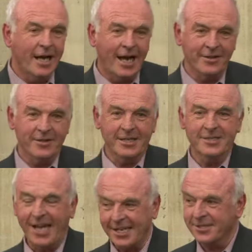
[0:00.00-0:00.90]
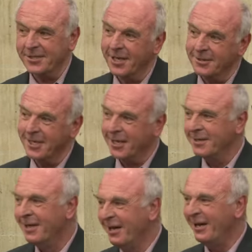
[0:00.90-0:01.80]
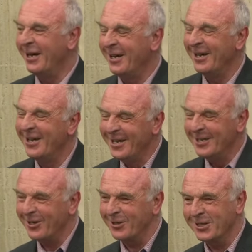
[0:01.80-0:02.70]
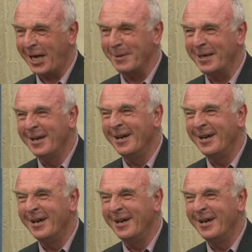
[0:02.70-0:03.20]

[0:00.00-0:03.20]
at the Saxon Hotel. Not shabby.